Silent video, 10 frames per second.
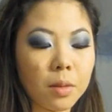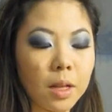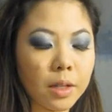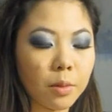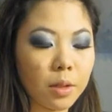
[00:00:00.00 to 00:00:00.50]

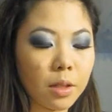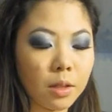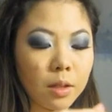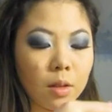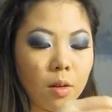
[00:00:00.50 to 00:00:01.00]
blush which
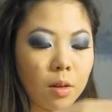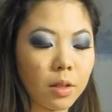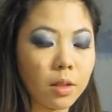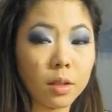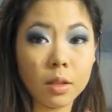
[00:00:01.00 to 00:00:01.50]
is
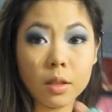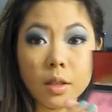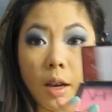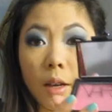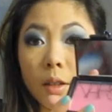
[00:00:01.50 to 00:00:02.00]
NARS
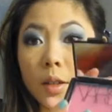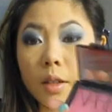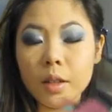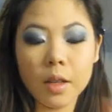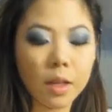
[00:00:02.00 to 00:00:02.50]

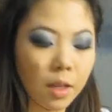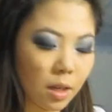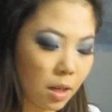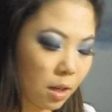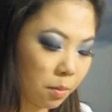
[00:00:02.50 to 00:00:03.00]
Desire
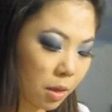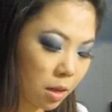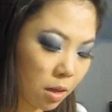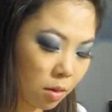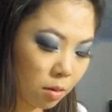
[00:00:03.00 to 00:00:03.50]
and I'm
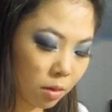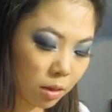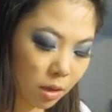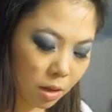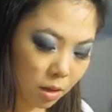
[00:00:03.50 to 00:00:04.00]
going to
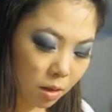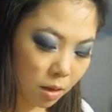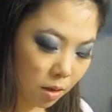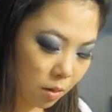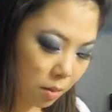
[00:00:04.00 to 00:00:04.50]
use
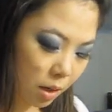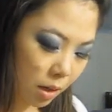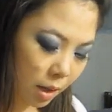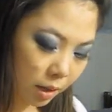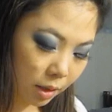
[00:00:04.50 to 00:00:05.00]
um,
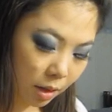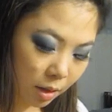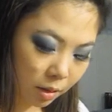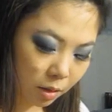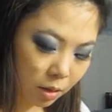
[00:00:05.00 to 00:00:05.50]
an
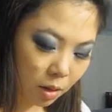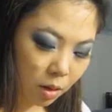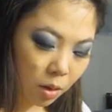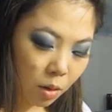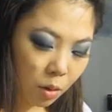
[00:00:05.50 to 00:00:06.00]
SS
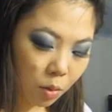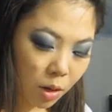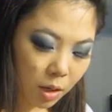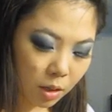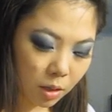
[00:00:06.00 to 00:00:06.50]

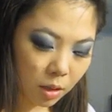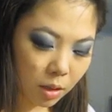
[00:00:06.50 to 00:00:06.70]
1